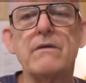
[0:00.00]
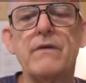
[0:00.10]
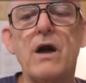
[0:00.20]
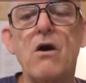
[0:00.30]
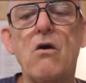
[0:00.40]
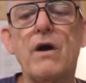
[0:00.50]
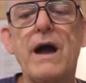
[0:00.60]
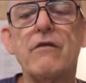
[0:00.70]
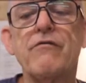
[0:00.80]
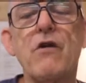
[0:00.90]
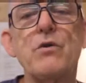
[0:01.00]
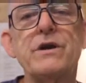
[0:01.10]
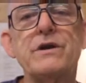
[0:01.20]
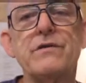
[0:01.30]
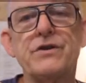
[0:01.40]
they all kind of
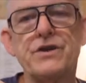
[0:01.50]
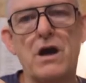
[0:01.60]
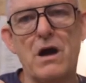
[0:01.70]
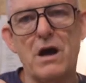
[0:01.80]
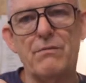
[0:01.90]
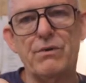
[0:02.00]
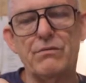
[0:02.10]
floated to the top.